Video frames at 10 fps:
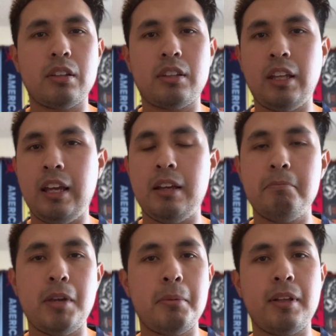say
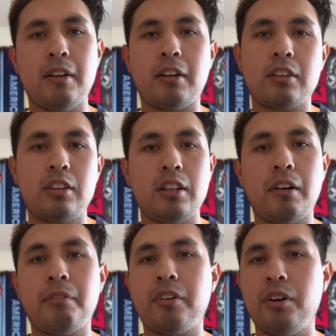maybe
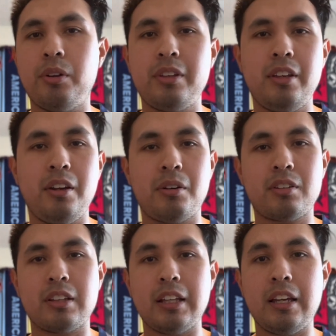several
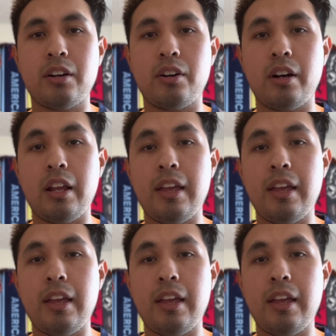years later,